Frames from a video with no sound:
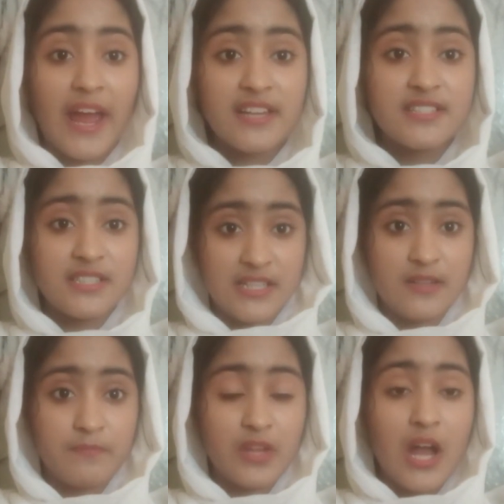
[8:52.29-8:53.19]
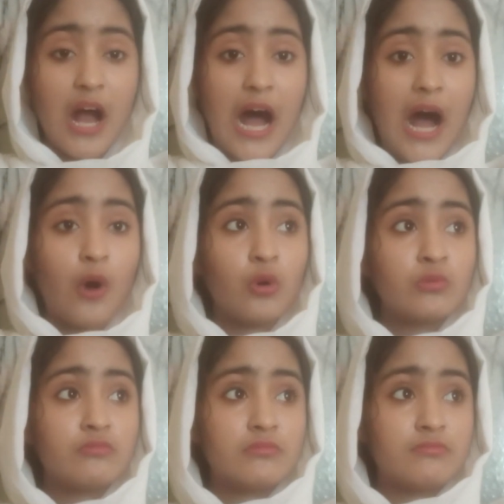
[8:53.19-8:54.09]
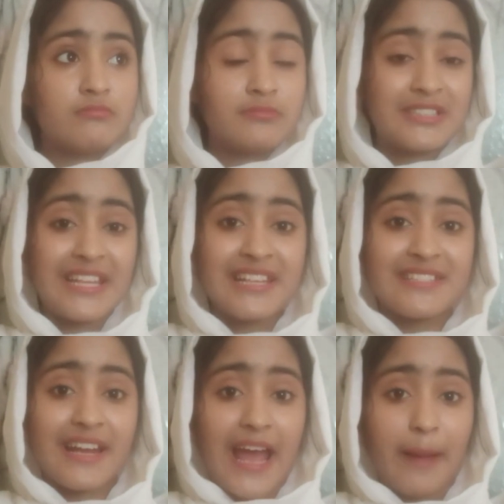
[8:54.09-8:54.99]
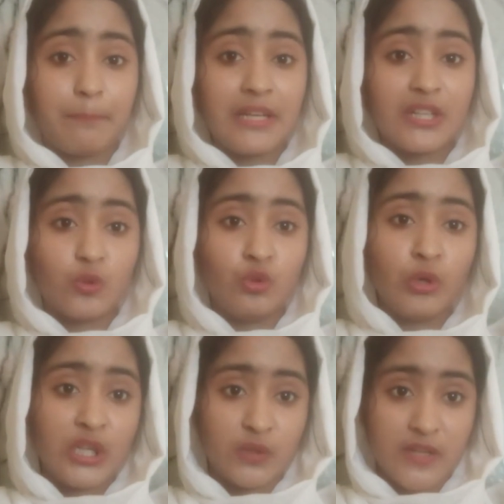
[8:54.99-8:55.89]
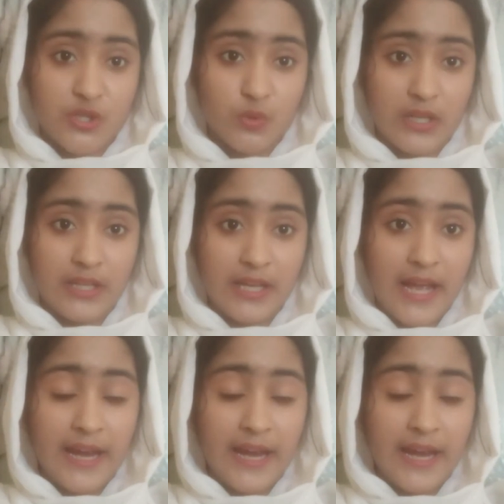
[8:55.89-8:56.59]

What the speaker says: Then see how the things are happening to you individually.